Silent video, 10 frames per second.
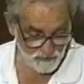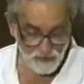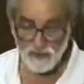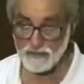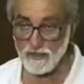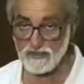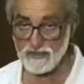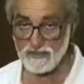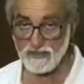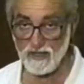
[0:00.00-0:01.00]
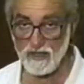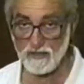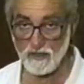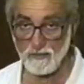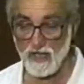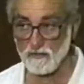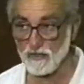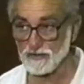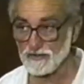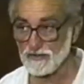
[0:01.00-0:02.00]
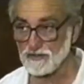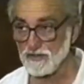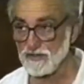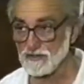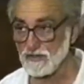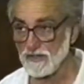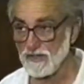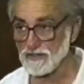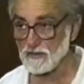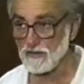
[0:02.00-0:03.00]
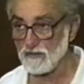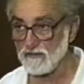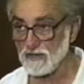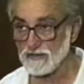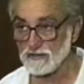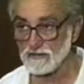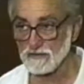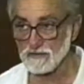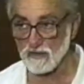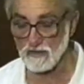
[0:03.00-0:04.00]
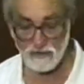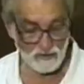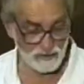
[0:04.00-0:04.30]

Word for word: Because when he says the island of Patmos, traditionally that's where the Revelations was written.